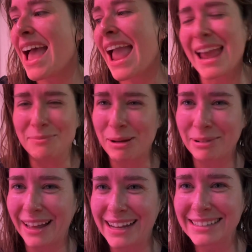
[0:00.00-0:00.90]
and my
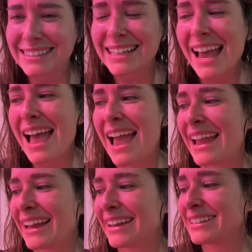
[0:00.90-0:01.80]
plants.
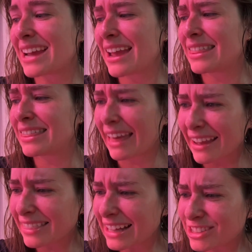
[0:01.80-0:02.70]
And I
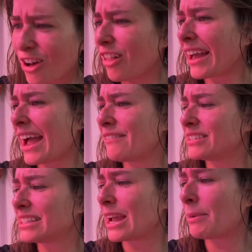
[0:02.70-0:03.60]
think that's all I have to
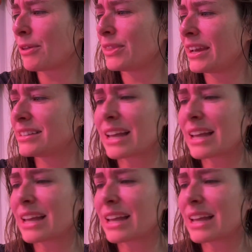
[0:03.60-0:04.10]
say about these.